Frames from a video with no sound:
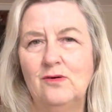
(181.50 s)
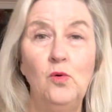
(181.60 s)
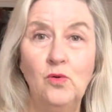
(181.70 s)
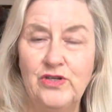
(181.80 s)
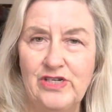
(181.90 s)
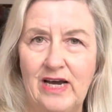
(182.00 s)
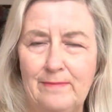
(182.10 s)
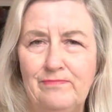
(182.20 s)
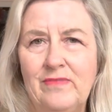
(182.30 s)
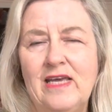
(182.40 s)
all the time,
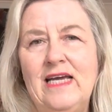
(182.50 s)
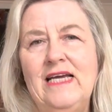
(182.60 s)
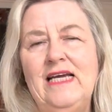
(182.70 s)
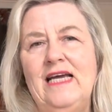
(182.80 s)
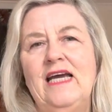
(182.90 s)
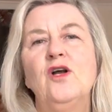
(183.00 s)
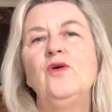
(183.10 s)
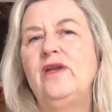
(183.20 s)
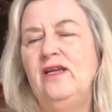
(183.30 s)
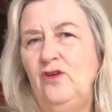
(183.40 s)

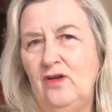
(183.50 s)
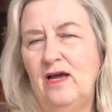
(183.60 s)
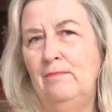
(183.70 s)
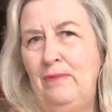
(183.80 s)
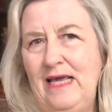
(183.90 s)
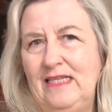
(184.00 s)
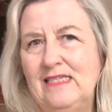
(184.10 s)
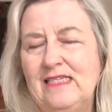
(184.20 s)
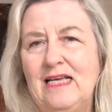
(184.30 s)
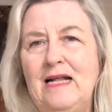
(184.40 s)
including uh, pens.